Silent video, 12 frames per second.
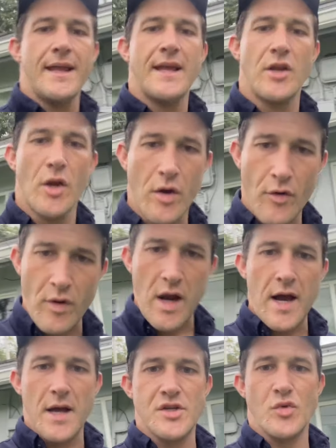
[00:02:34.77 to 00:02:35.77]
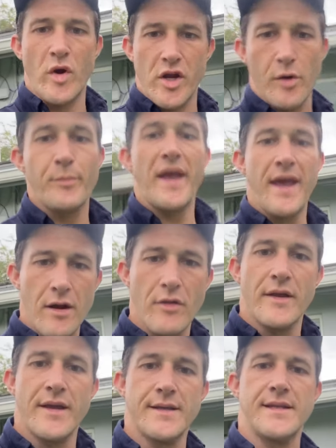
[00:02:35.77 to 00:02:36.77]
in your garage where your panel
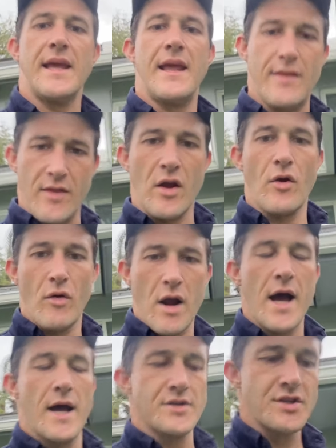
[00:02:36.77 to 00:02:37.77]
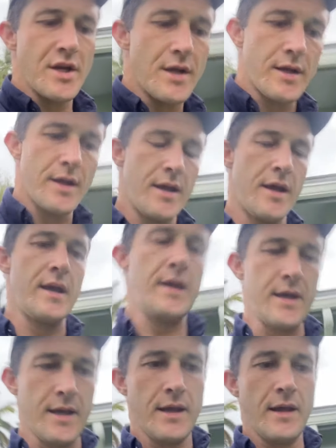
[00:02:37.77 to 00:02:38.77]
is in the garage.
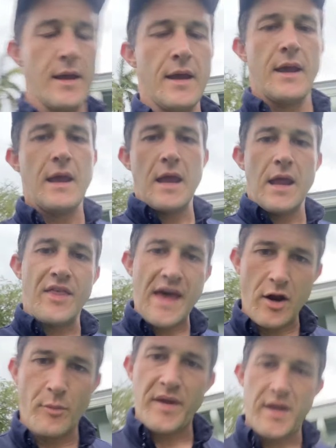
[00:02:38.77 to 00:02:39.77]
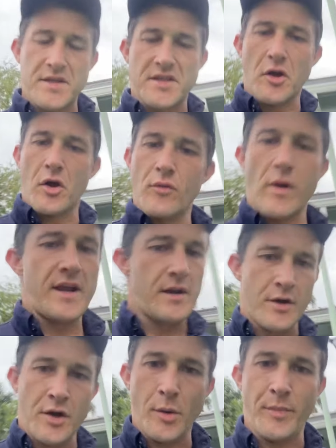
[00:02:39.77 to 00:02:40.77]
That'll be installed right
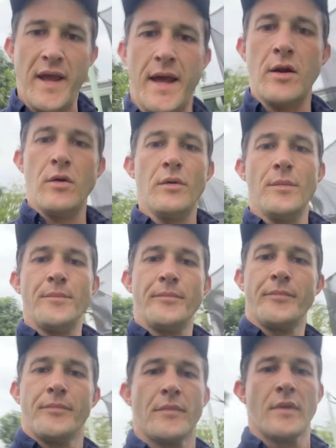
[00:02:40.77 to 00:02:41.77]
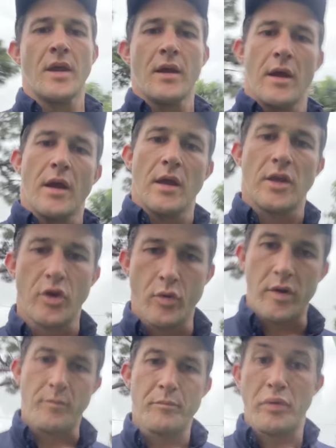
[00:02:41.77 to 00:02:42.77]
under your panel. You
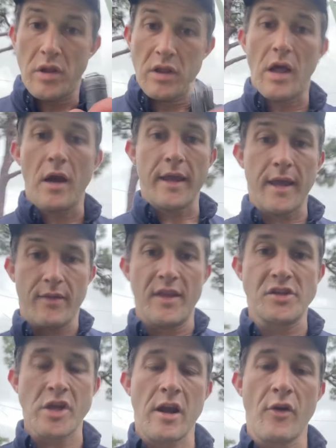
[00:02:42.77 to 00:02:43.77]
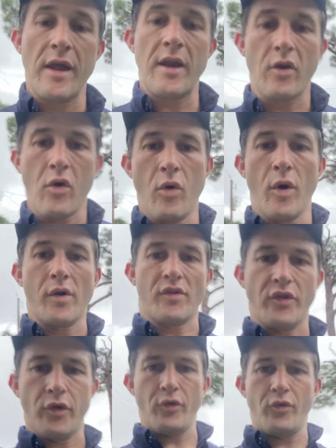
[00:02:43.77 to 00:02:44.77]
would plug in the generator cord
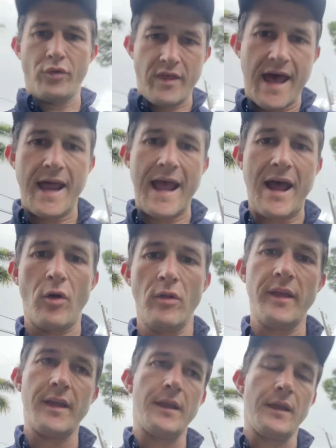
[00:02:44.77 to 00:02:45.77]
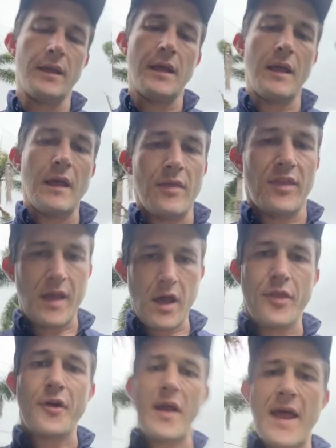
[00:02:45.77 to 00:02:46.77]
to that outlet, the
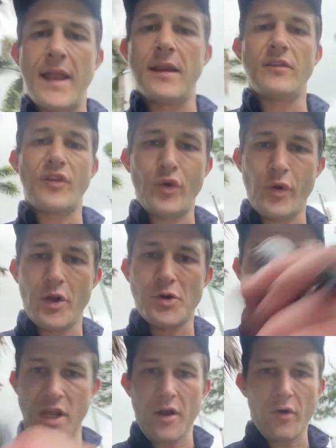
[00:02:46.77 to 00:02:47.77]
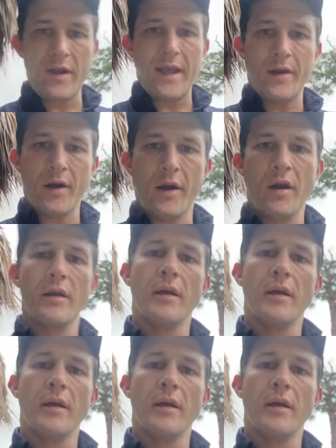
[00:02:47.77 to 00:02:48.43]
other end to your generator,